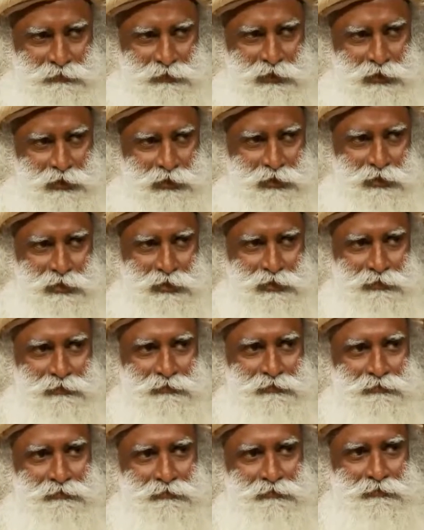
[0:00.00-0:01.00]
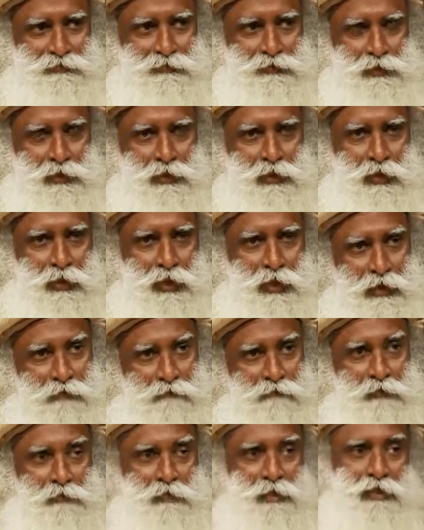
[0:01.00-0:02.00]
Yes,
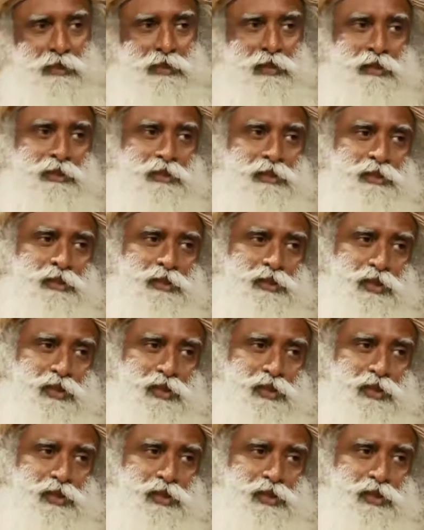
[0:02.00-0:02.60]
everybody thinks he's a